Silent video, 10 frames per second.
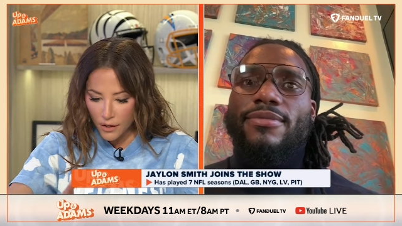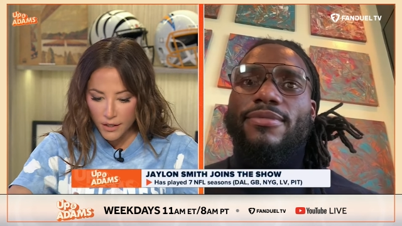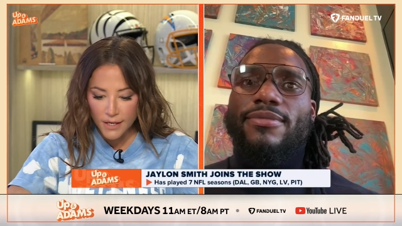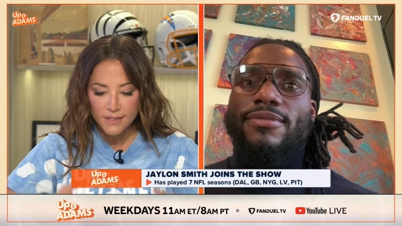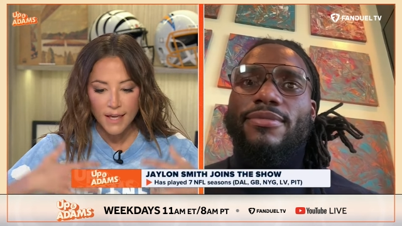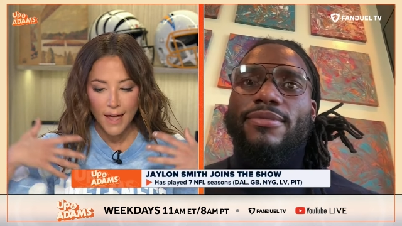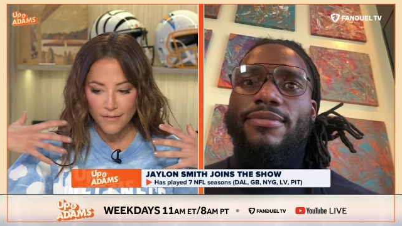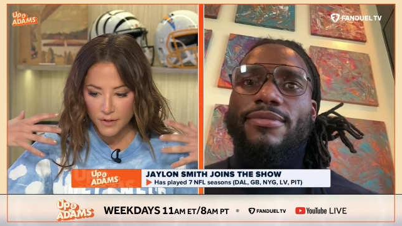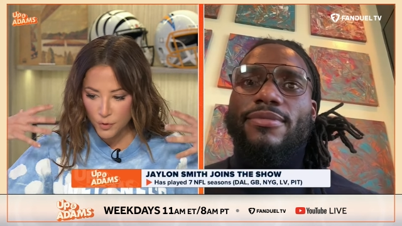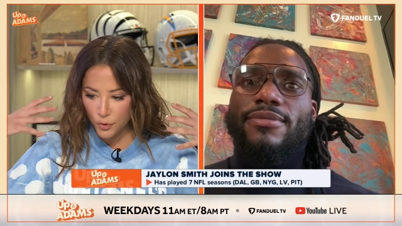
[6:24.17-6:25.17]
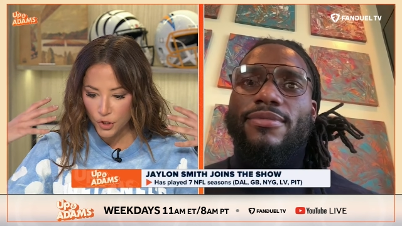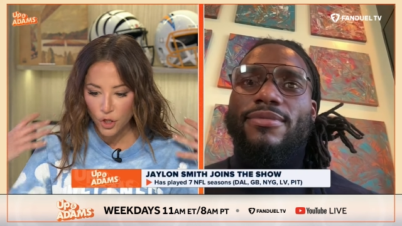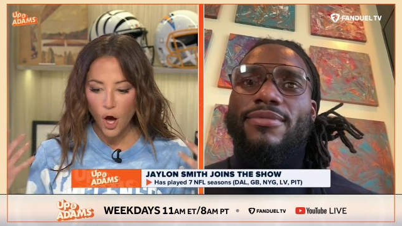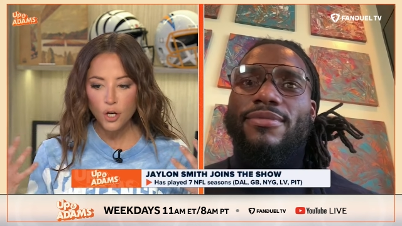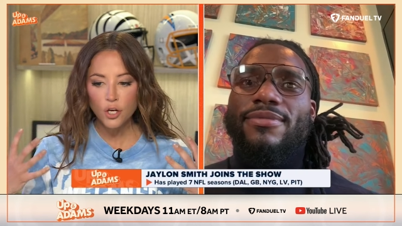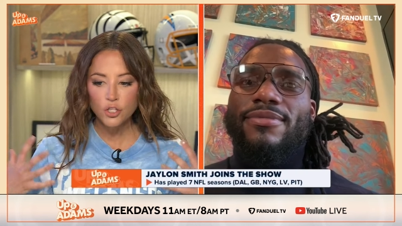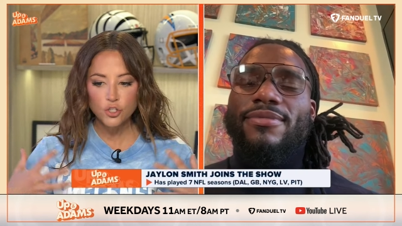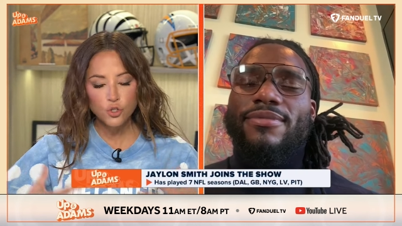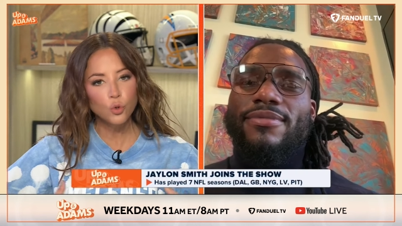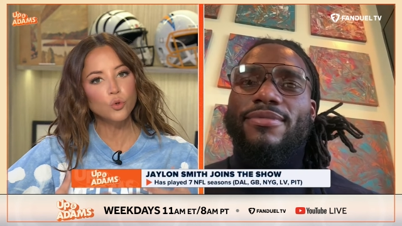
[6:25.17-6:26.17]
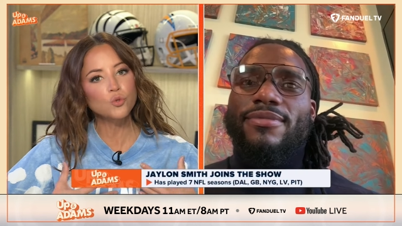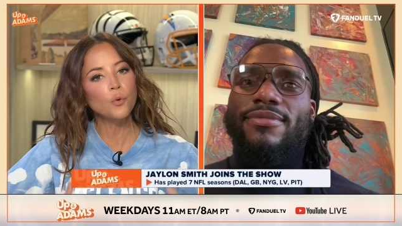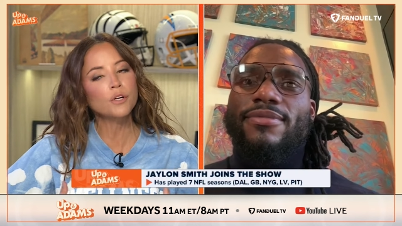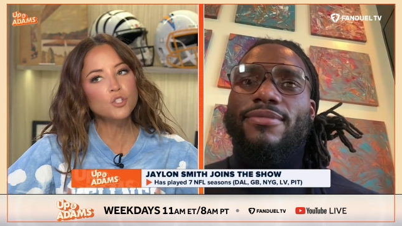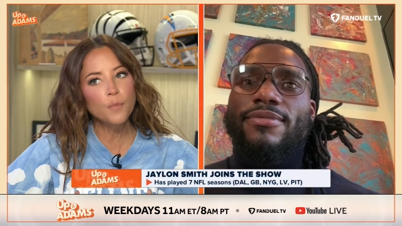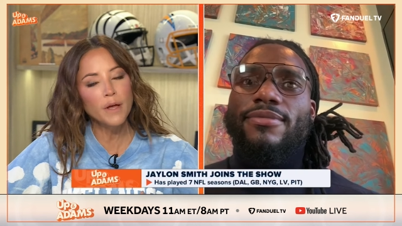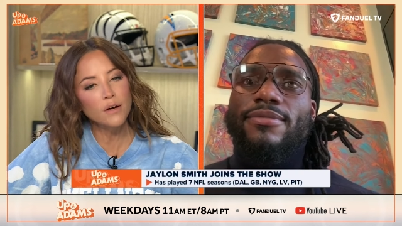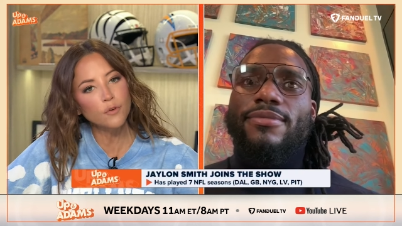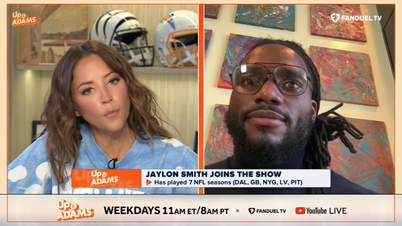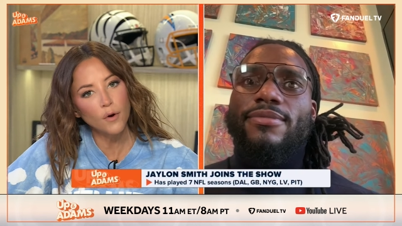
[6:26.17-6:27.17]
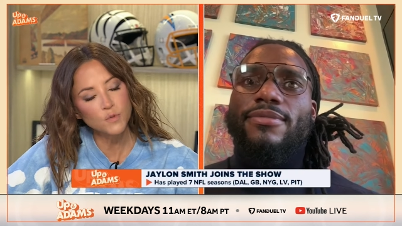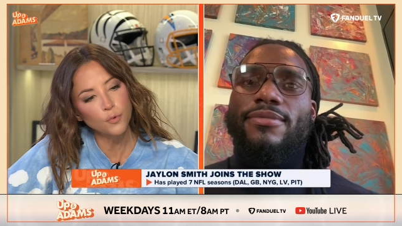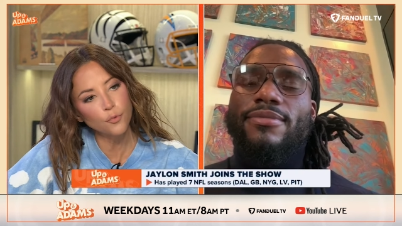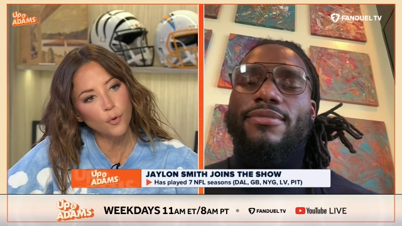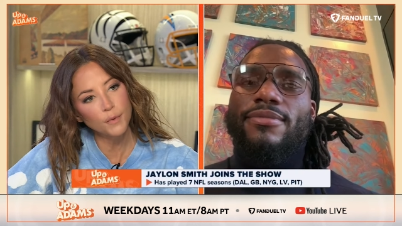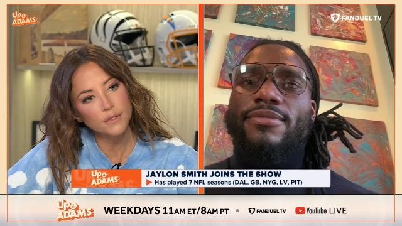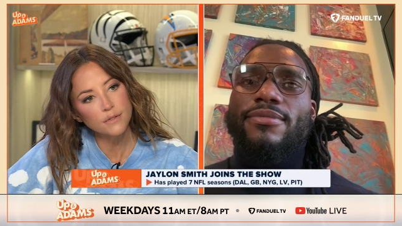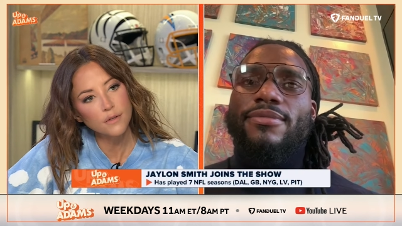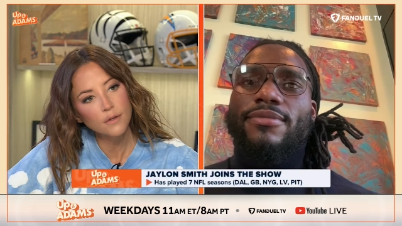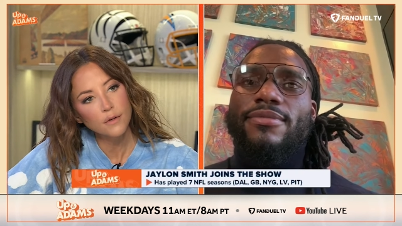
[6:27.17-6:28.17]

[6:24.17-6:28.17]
Speaker 1: He's having to put a lot on his shoulders. What did you make of Lamar's performance?